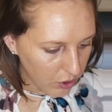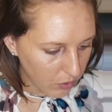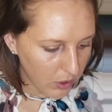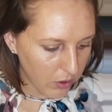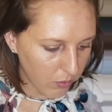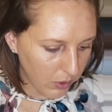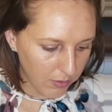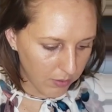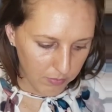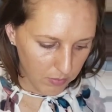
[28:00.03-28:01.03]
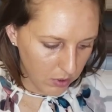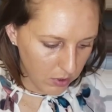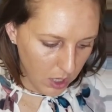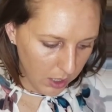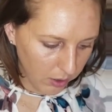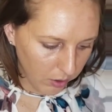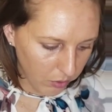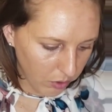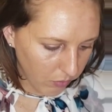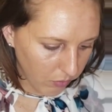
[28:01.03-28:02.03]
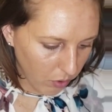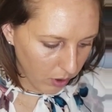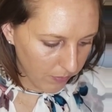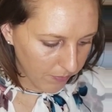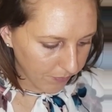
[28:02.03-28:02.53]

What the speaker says: 2, and 3, not including 4.